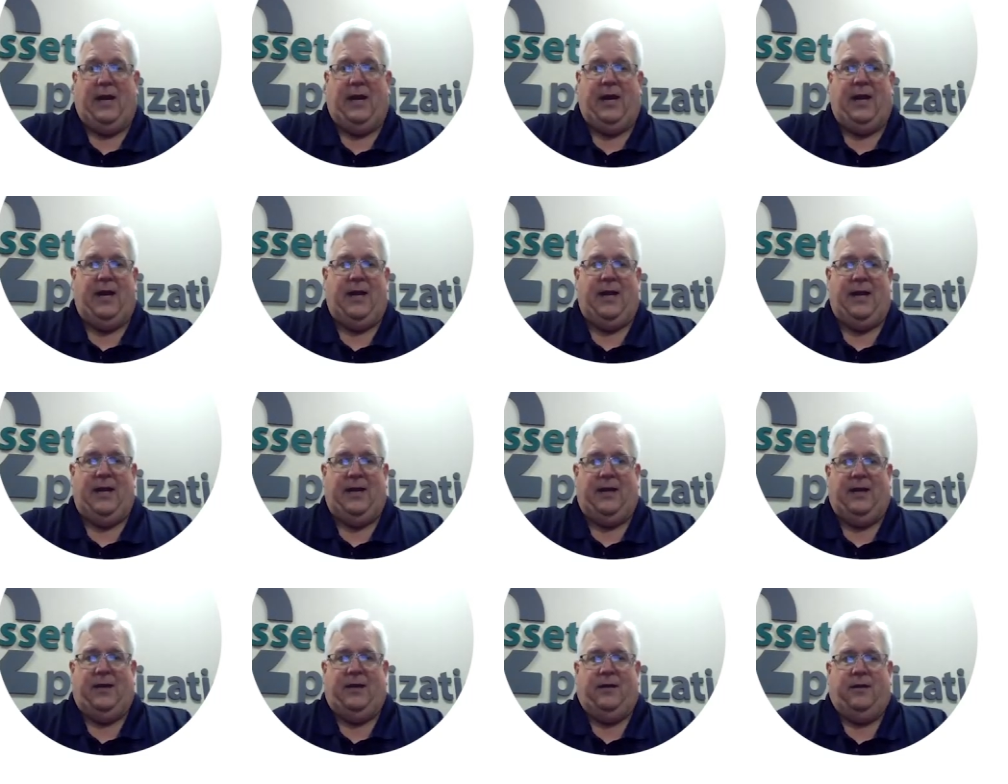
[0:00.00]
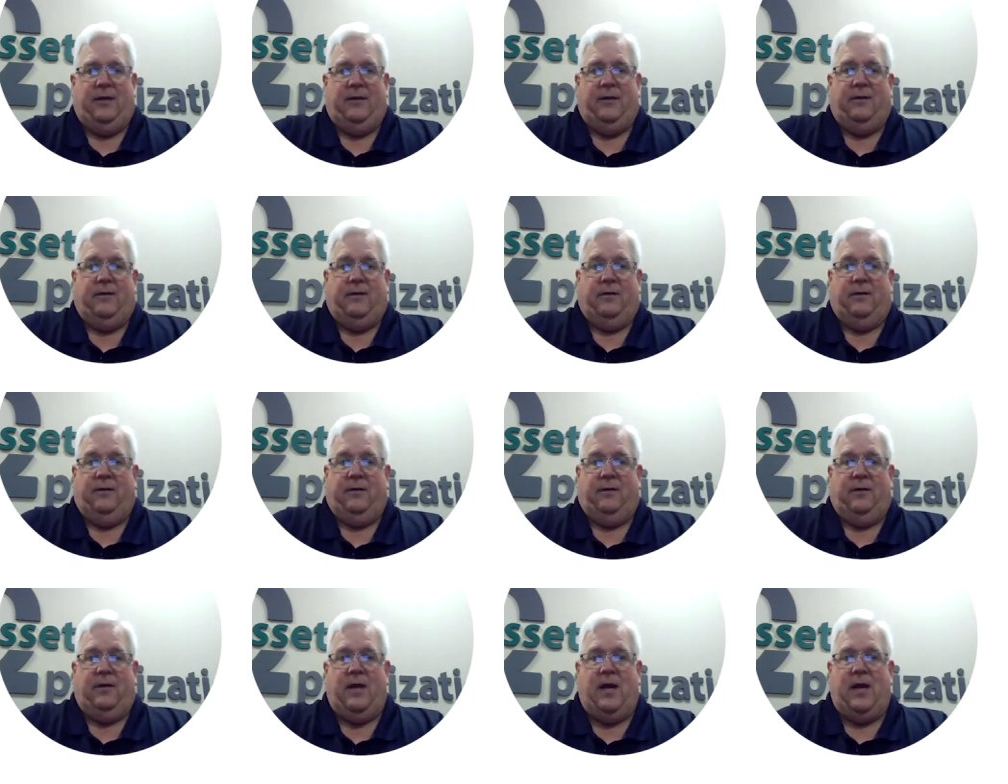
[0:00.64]
And
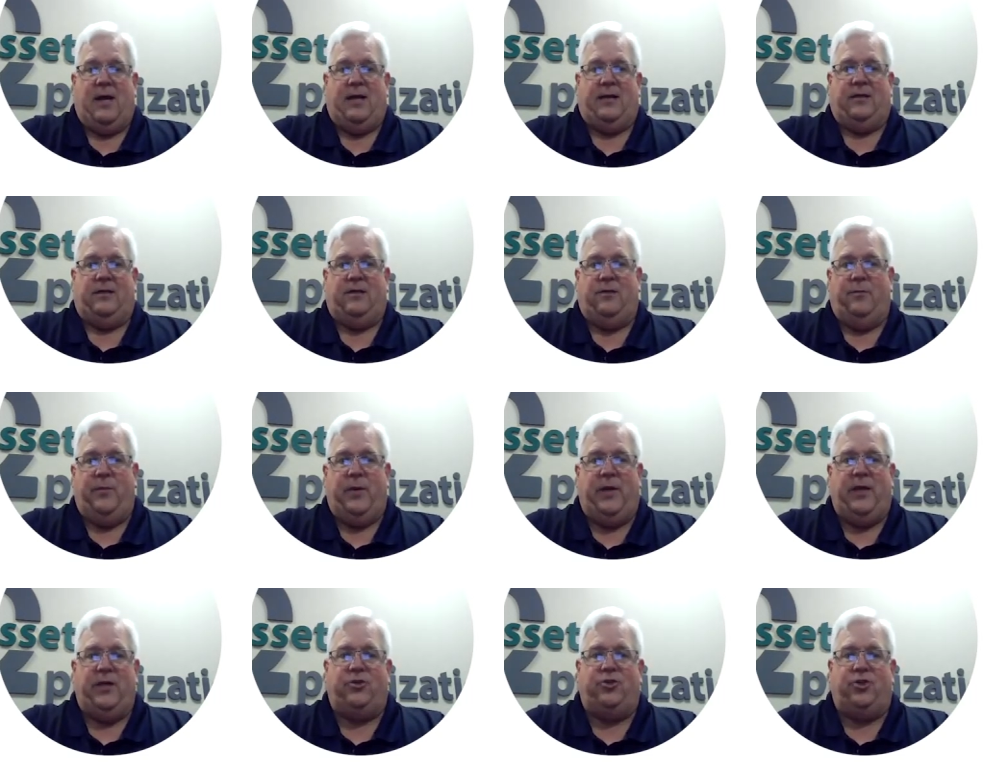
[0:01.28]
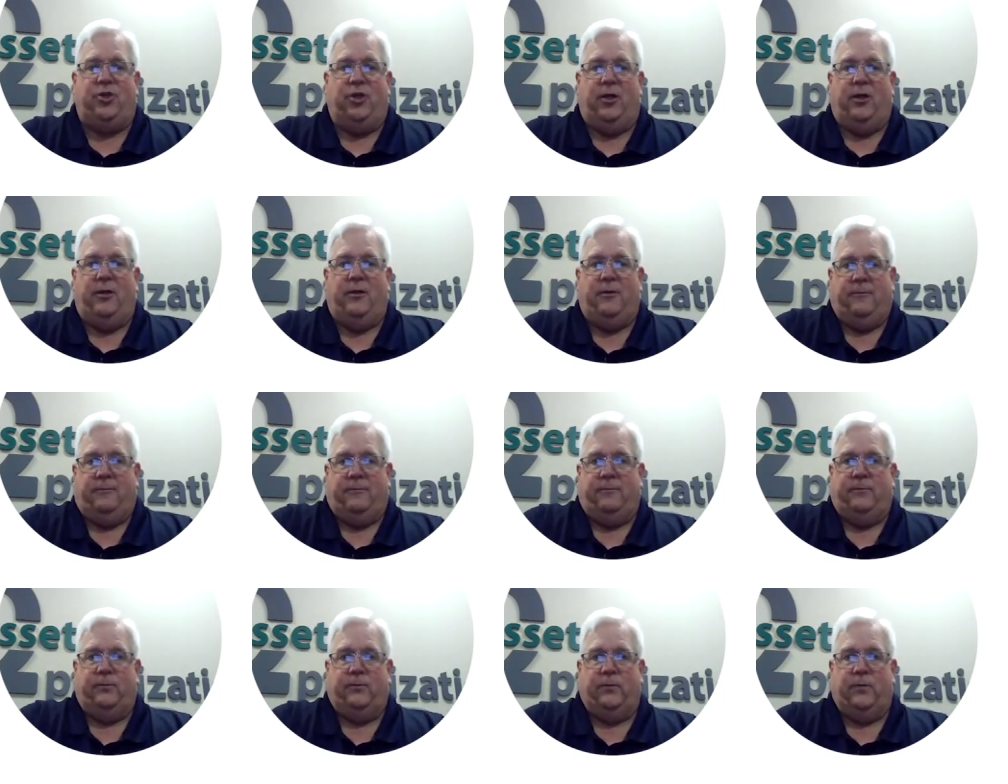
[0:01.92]
not to
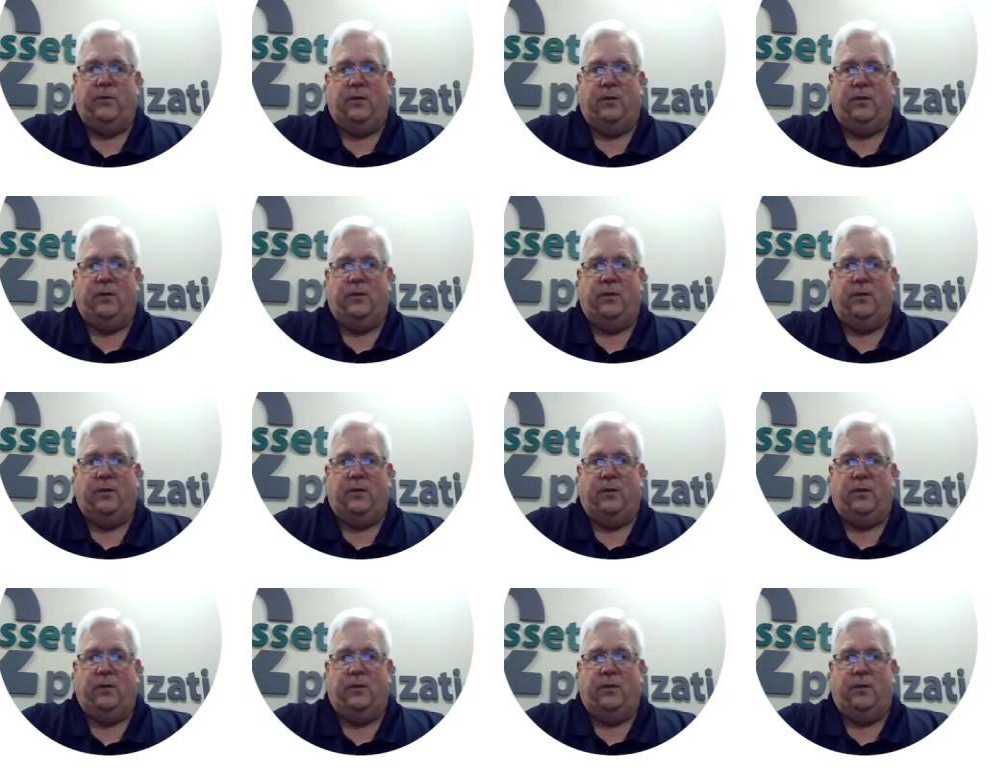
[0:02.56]
mention